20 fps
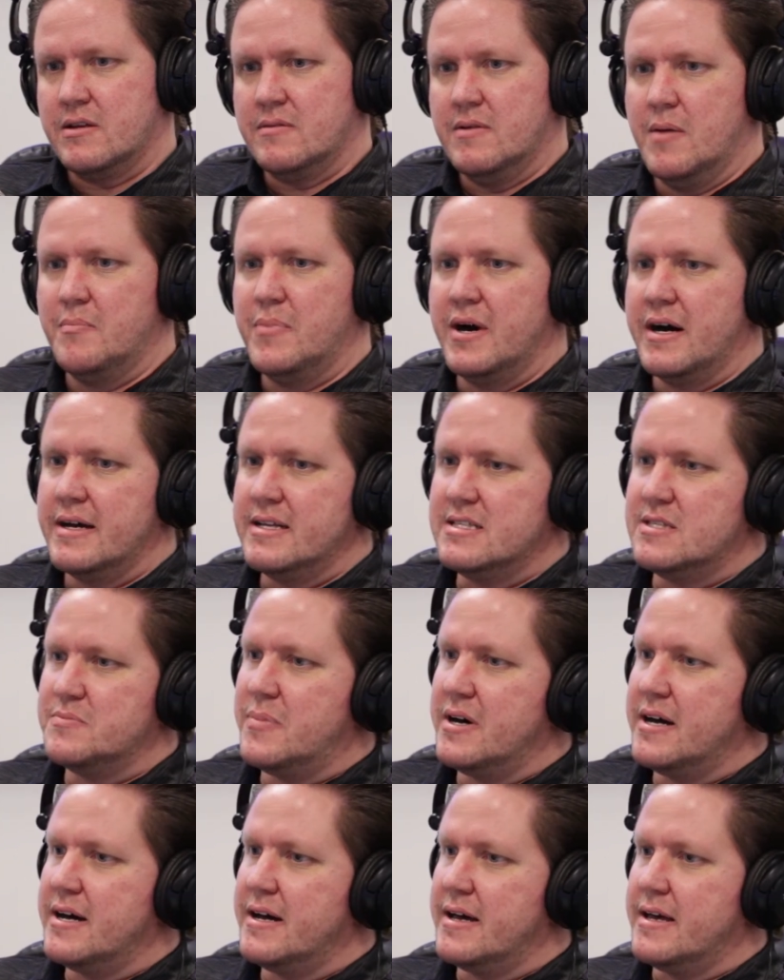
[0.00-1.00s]
abides
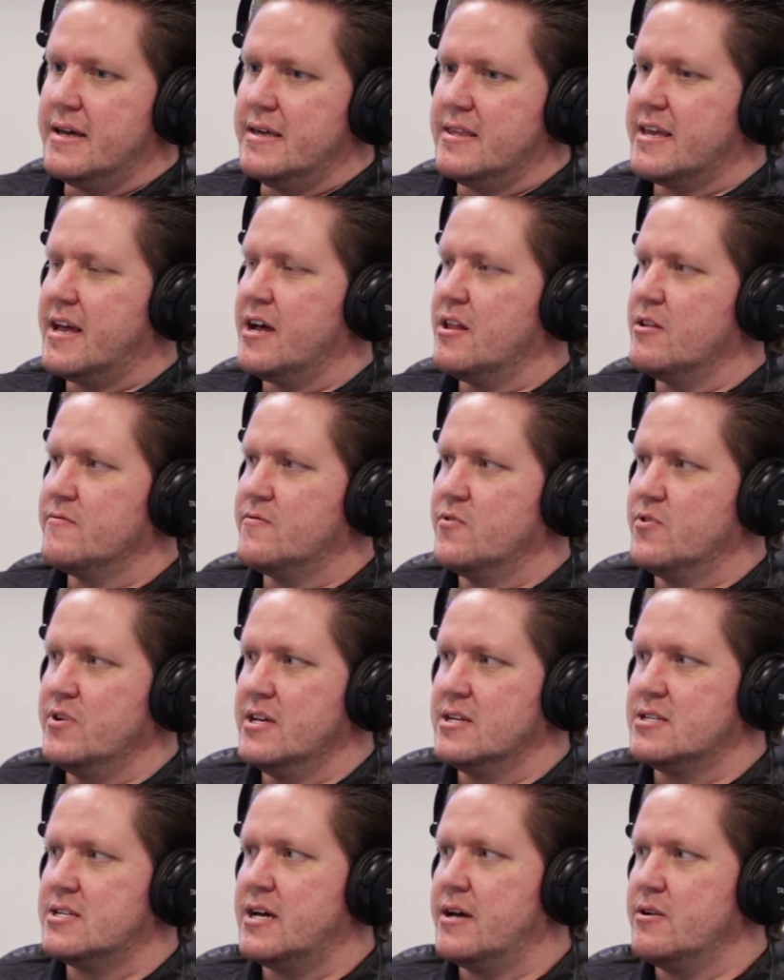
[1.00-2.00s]
by
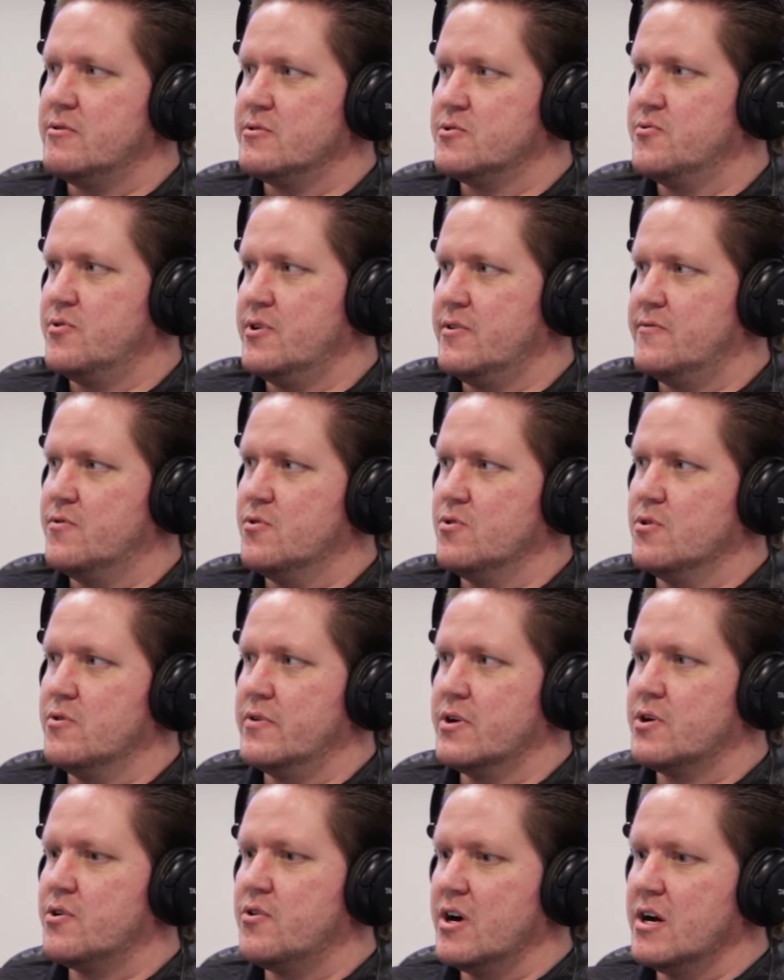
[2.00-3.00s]
California Title 24
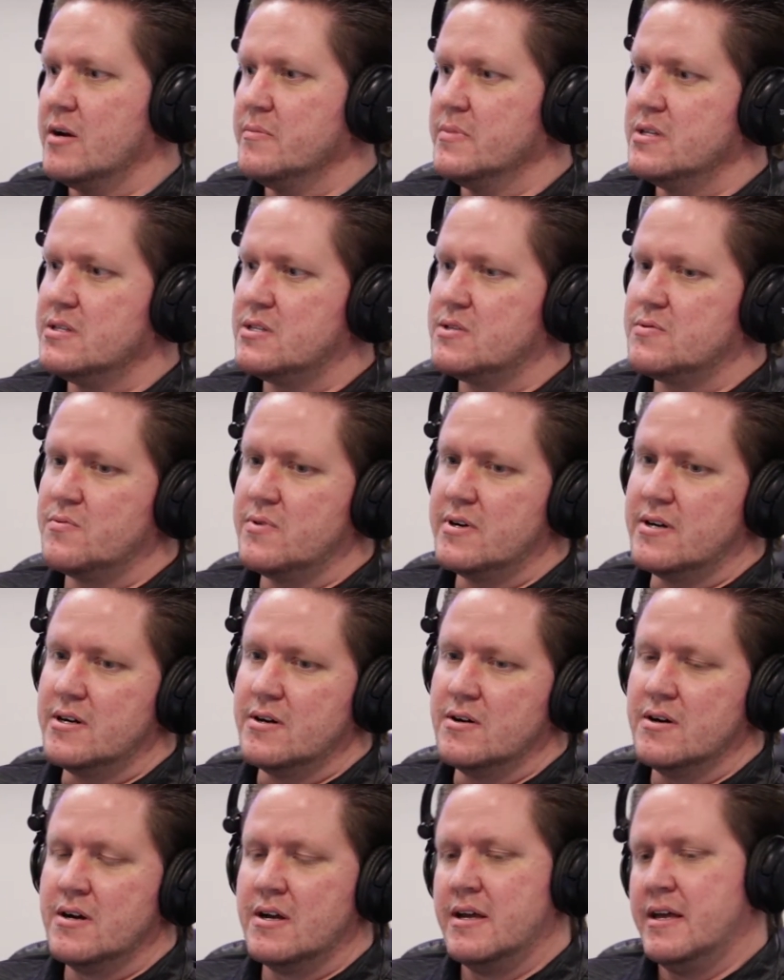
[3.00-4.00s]
requirements,
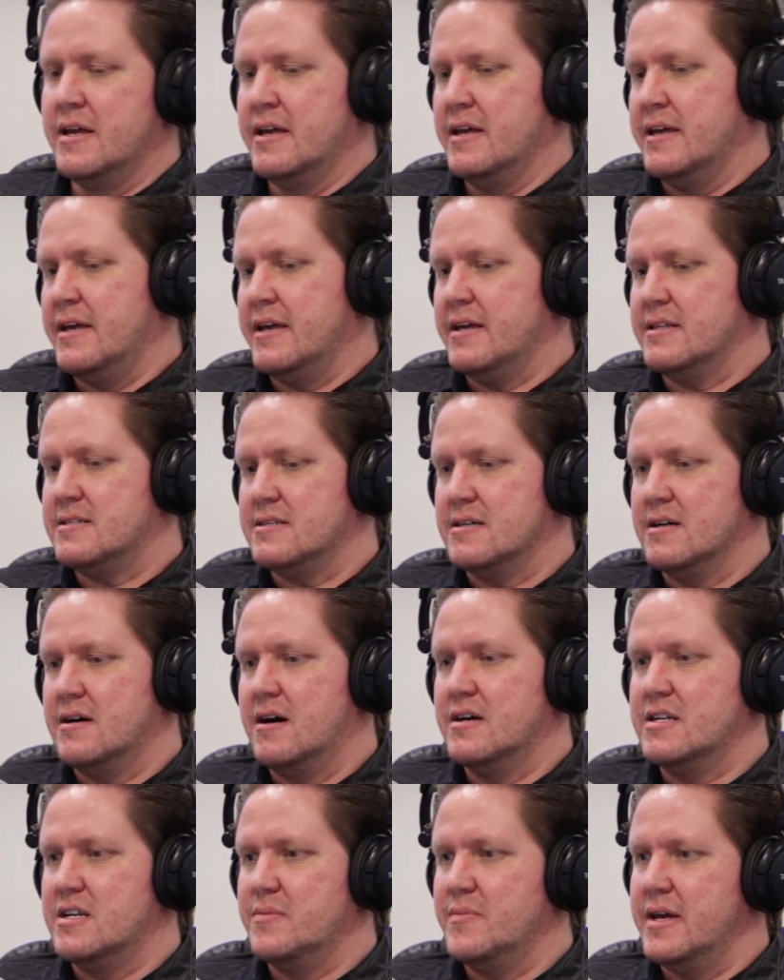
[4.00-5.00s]
where it's
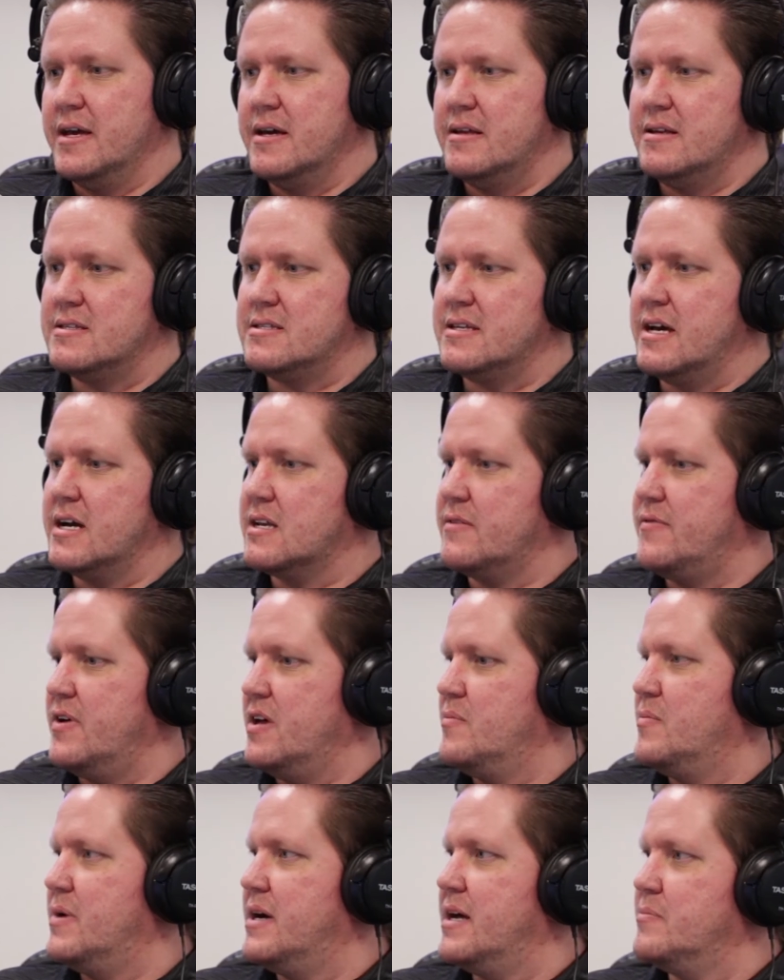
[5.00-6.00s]
on-demand. It's
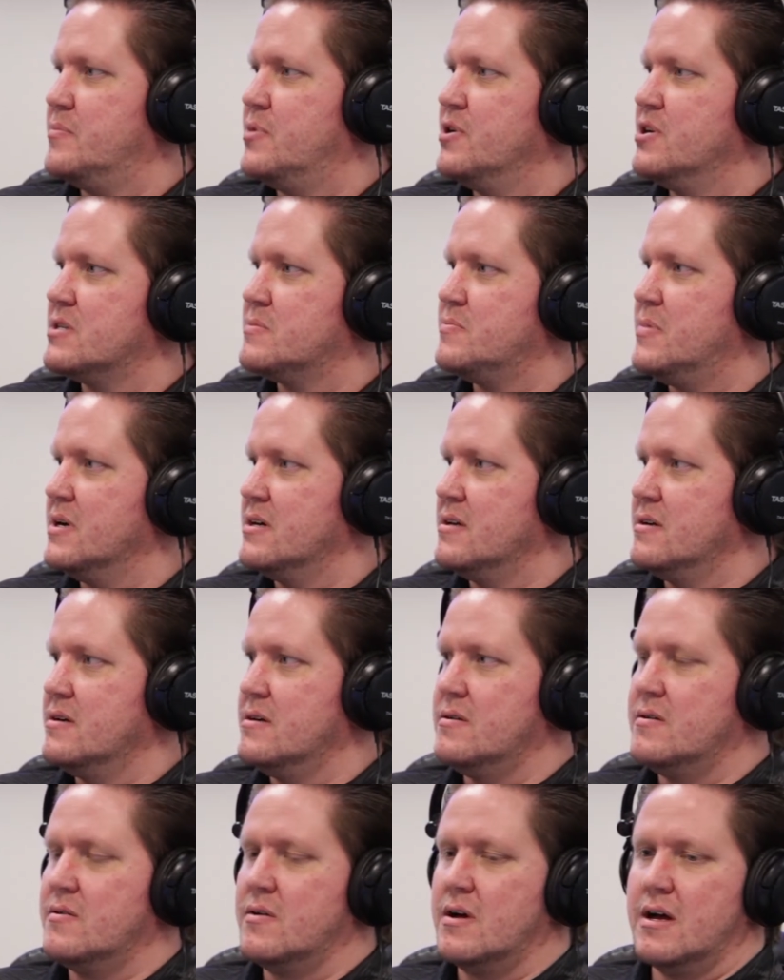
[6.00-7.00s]
activated by a push
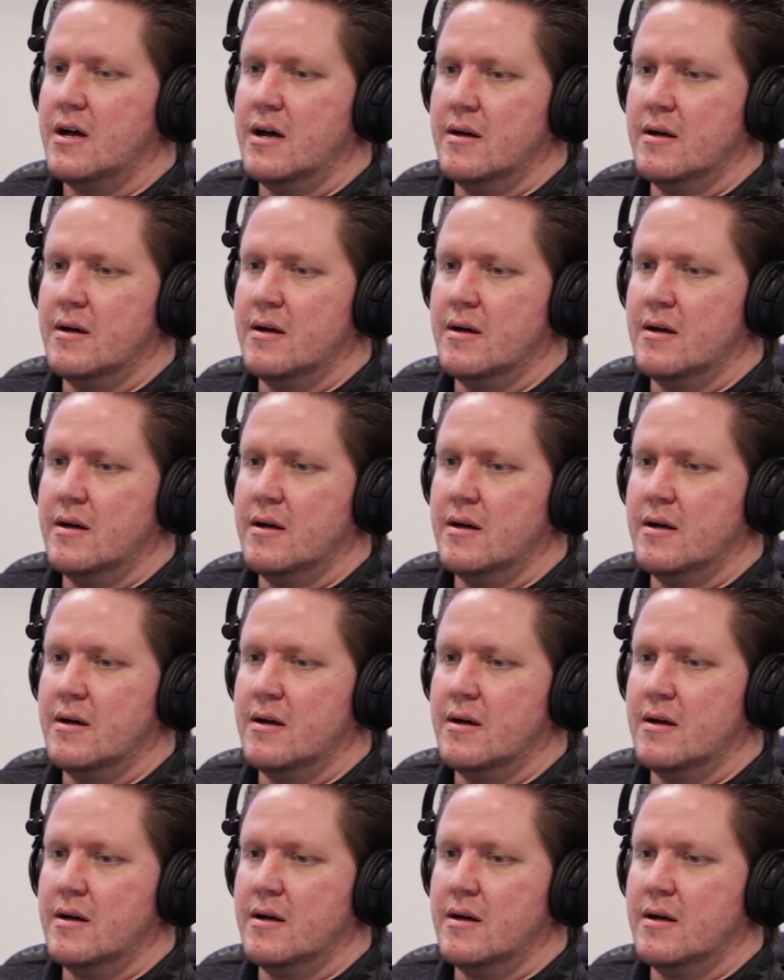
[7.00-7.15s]
button.